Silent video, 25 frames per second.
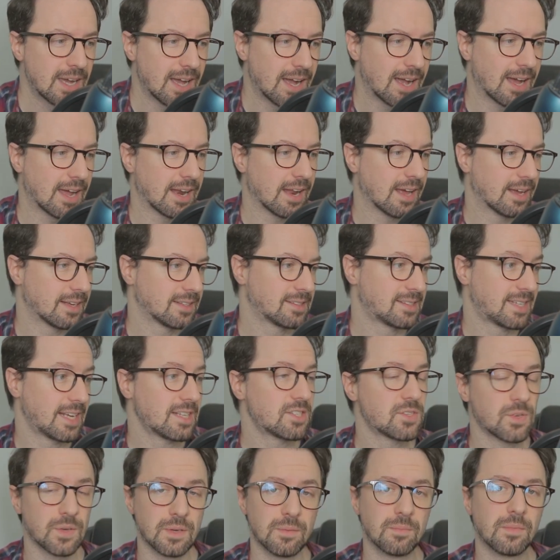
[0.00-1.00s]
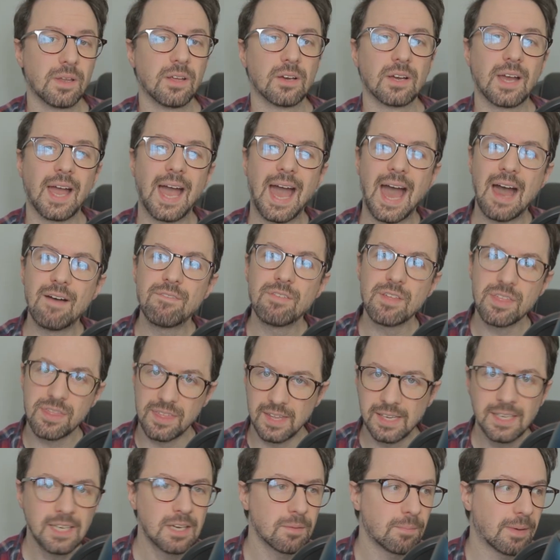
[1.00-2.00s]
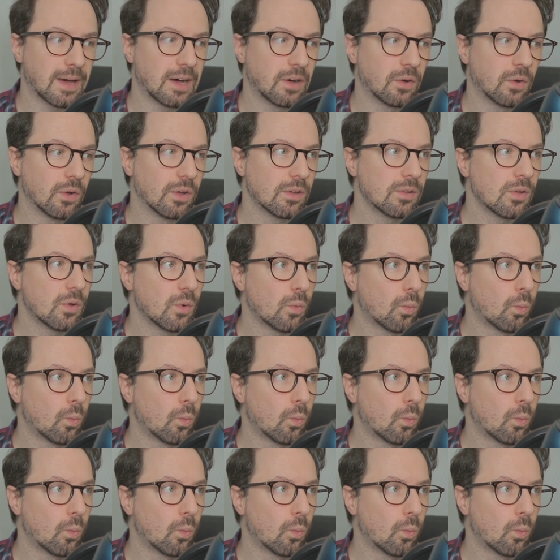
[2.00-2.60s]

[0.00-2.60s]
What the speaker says: And I said to him, look, have a think about